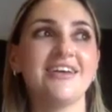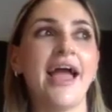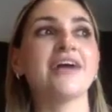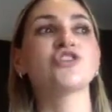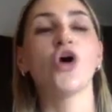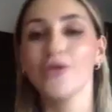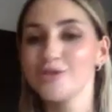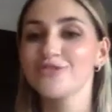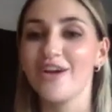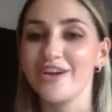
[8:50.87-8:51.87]
our
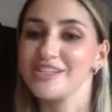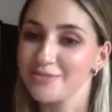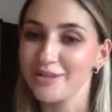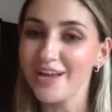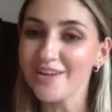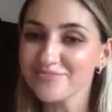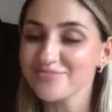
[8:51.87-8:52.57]
tones are very similar.